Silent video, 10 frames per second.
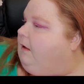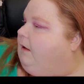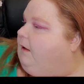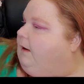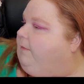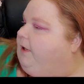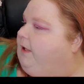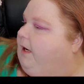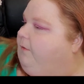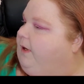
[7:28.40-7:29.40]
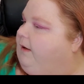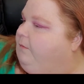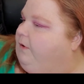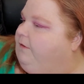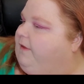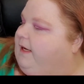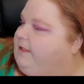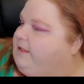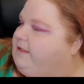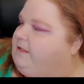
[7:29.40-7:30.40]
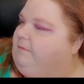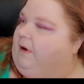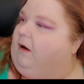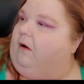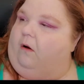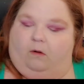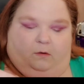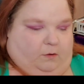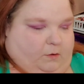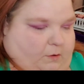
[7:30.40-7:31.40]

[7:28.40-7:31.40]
And I'm going to go in with a small